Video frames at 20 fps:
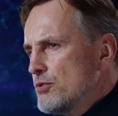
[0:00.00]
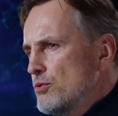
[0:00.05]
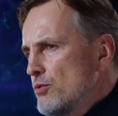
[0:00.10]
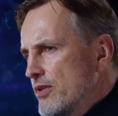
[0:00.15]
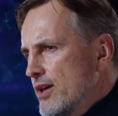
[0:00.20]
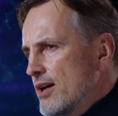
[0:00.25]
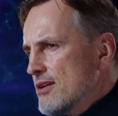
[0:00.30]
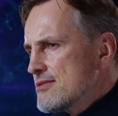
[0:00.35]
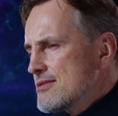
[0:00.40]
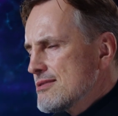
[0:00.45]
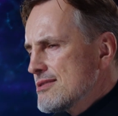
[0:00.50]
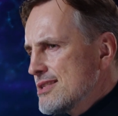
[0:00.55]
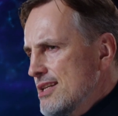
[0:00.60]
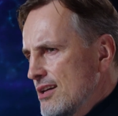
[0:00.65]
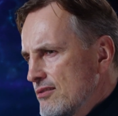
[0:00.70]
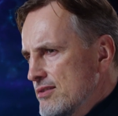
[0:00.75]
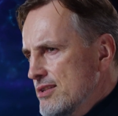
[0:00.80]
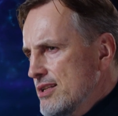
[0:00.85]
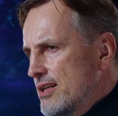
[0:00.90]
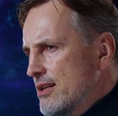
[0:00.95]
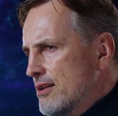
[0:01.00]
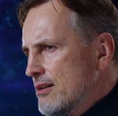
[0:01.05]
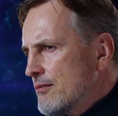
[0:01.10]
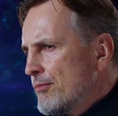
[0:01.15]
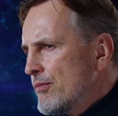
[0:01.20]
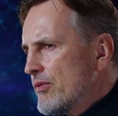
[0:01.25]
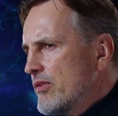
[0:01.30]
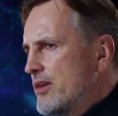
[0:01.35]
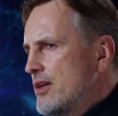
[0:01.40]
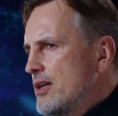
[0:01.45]

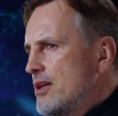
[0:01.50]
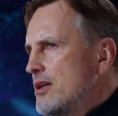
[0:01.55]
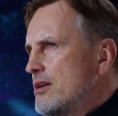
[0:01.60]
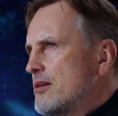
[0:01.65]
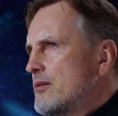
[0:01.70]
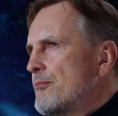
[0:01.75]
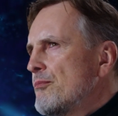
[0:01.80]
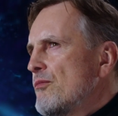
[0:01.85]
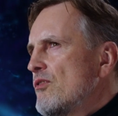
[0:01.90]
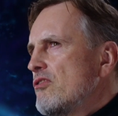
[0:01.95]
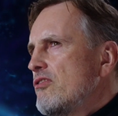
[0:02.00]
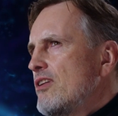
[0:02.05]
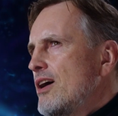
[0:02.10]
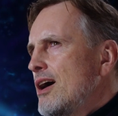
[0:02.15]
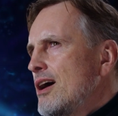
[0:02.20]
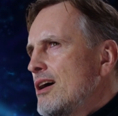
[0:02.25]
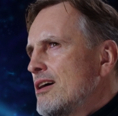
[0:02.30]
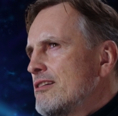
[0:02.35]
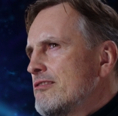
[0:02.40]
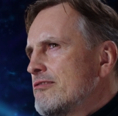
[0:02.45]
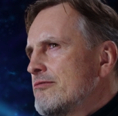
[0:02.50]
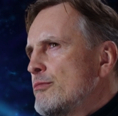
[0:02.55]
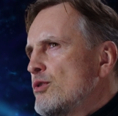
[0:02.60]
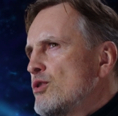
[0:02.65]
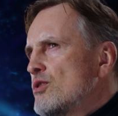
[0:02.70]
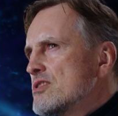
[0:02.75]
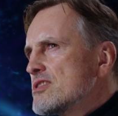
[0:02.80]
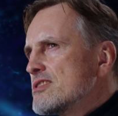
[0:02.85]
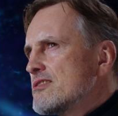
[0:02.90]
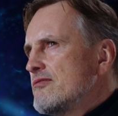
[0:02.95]
2017, the 5
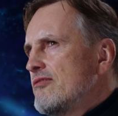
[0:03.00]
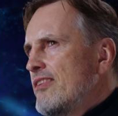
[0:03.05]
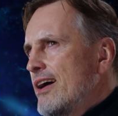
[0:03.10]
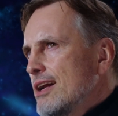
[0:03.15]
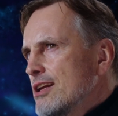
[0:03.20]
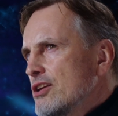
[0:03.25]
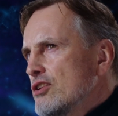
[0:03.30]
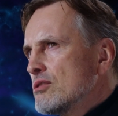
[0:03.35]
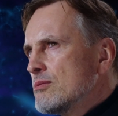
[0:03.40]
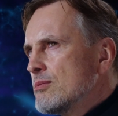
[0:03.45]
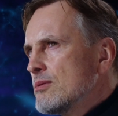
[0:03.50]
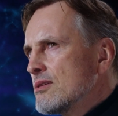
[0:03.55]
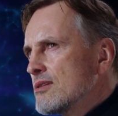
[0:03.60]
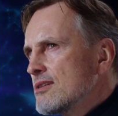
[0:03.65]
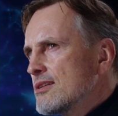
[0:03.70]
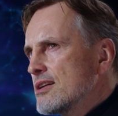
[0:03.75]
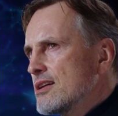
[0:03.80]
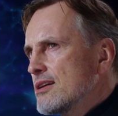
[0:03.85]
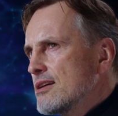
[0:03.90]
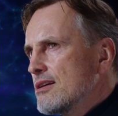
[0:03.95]
most valuable